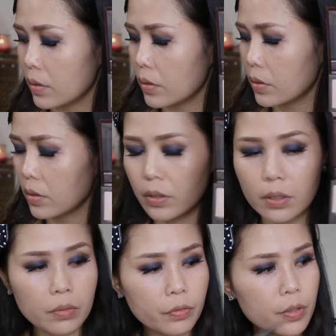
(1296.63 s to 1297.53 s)
So
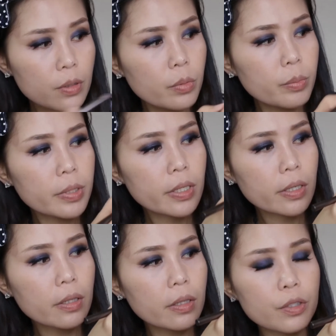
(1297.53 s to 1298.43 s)
yeah, first I will be
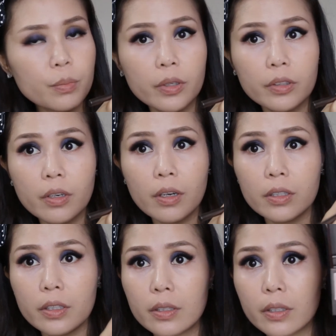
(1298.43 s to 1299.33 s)
taking this brown
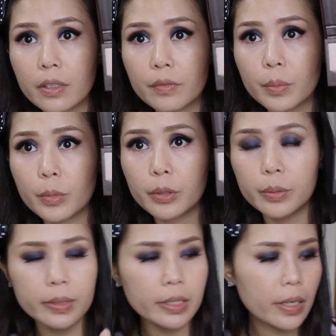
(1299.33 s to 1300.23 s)
color here from
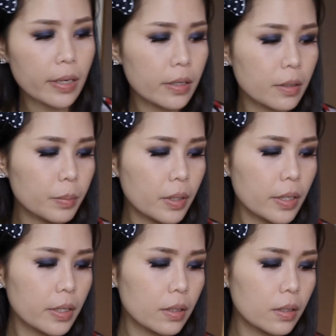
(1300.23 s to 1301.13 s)
Urban Decay and
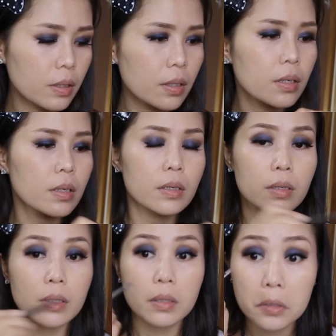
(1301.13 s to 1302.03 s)
applying
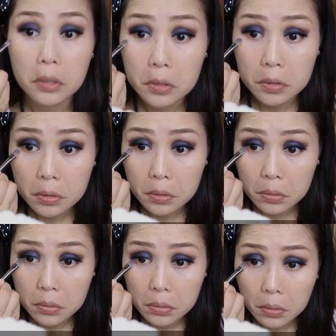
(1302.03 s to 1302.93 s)
this
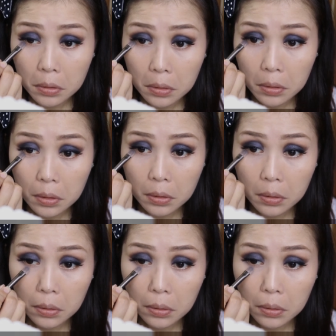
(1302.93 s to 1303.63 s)
here.